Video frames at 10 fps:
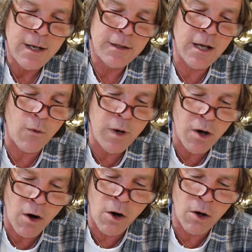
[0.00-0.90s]
that we
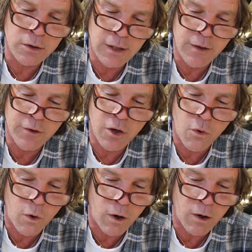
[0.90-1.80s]
all live in a
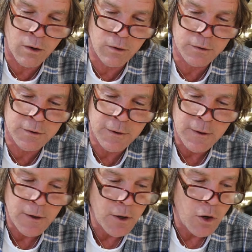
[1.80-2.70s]
world
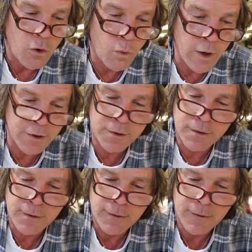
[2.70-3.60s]
with,